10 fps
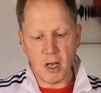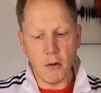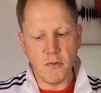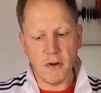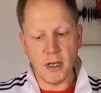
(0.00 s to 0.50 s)

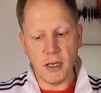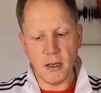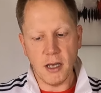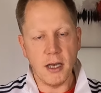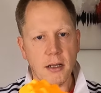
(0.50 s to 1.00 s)

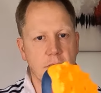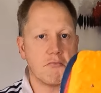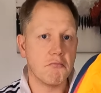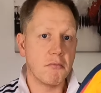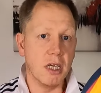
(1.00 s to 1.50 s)
Hopefully
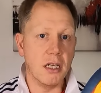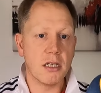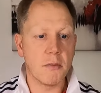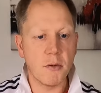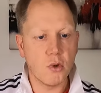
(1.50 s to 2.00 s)
it
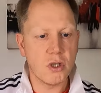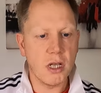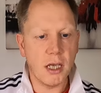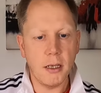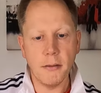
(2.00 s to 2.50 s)
is a bit more
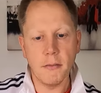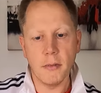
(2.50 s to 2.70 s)
sticky.